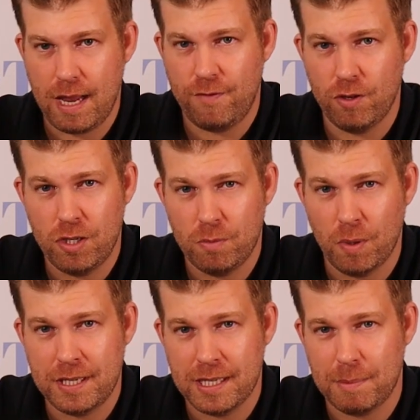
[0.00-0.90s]
if you're
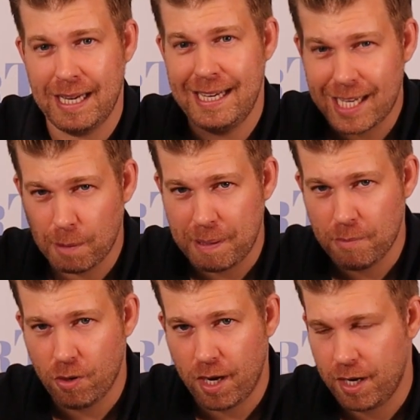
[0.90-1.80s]
wanting something a little bit
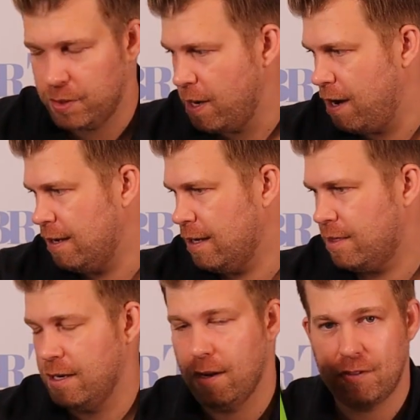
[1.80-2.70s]
more hard wearing
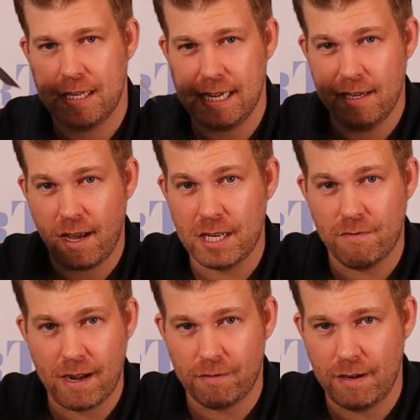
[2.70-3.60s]
than obviously
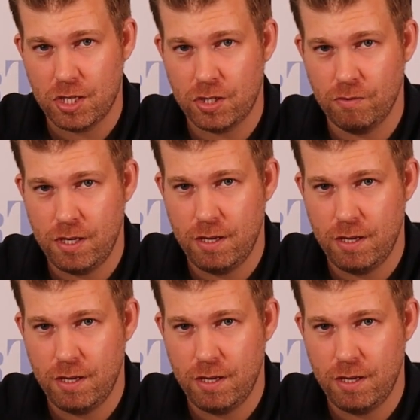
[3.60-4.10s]
light recreational